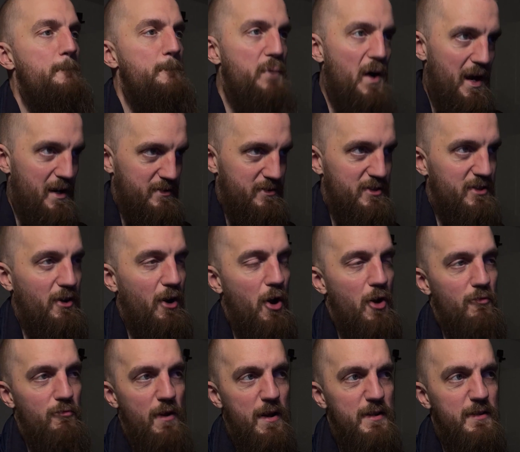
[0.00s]
But I
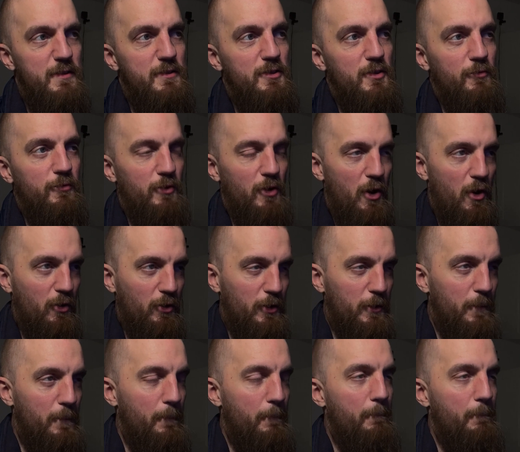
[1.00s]
rendered the vlog,